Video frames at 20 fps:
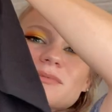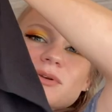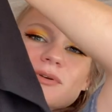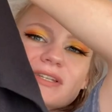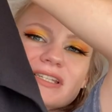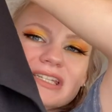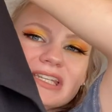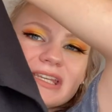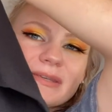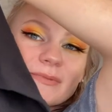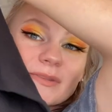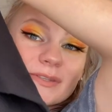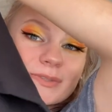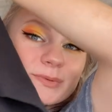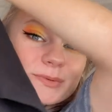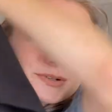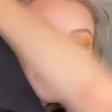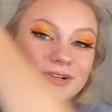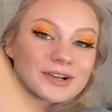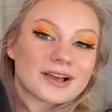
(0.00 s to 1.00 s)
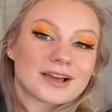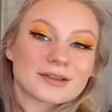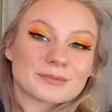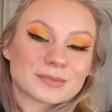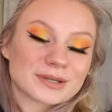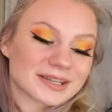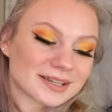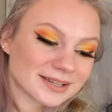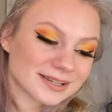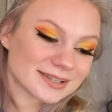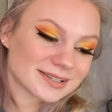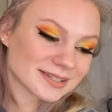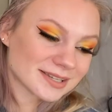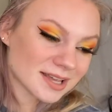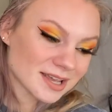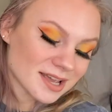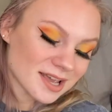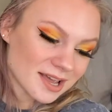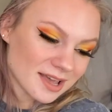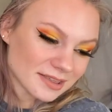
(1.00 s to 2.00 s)
going to keep this one or not because
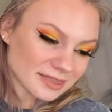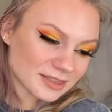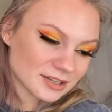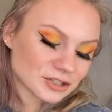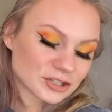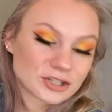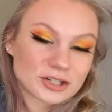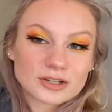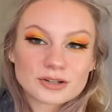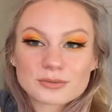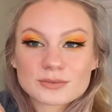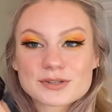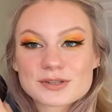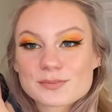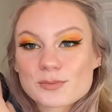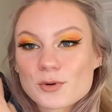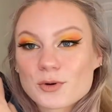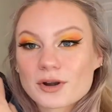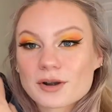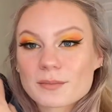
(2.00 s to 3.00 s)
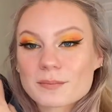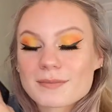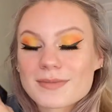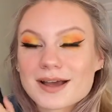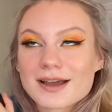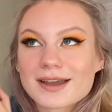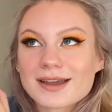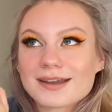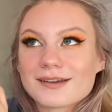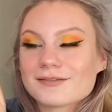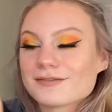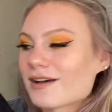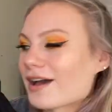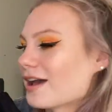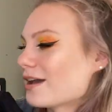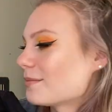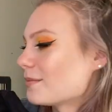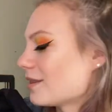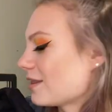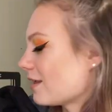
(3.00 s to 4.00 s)
the shirt was more my
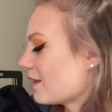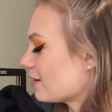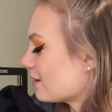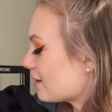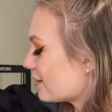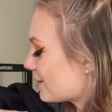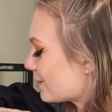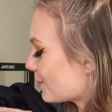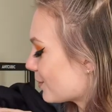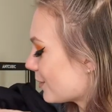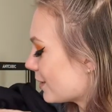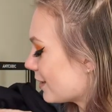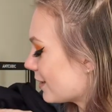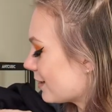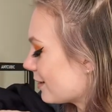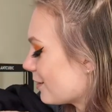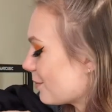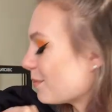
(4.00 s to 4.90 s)
vibe than this one,